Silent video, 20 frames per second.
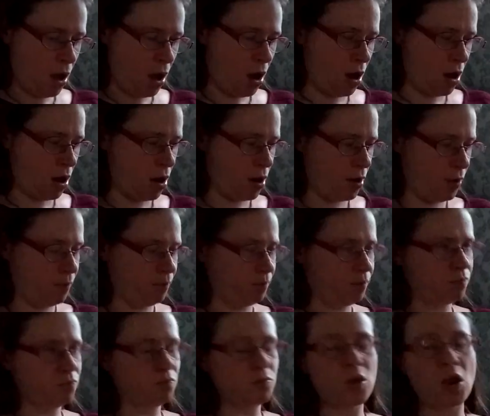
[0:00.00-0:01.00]
A
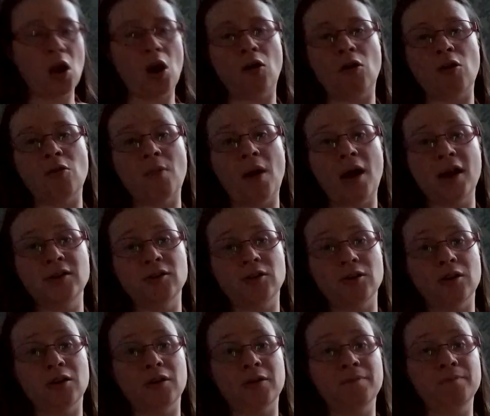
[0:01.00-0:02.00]

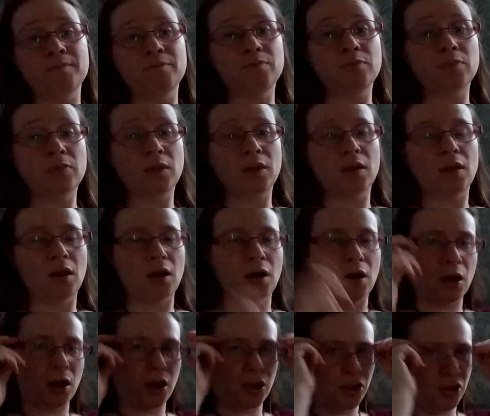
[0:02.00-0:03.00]
reminder,
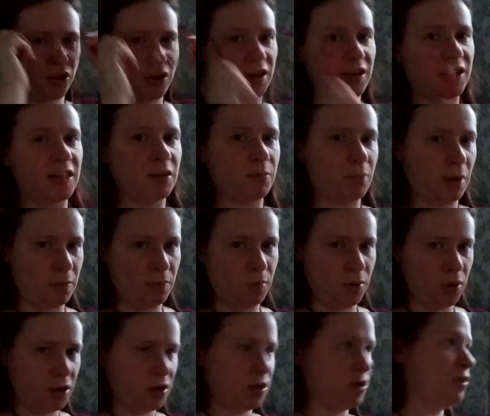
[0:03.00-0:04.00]
you can get my
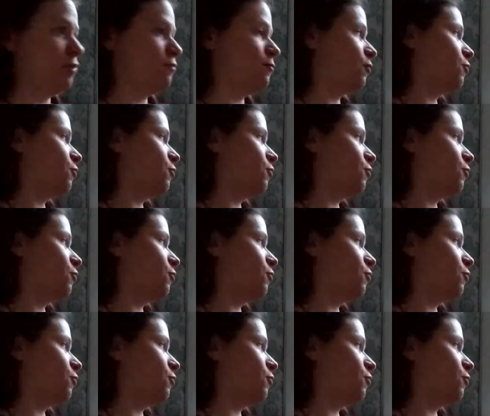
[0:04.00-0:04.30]
book for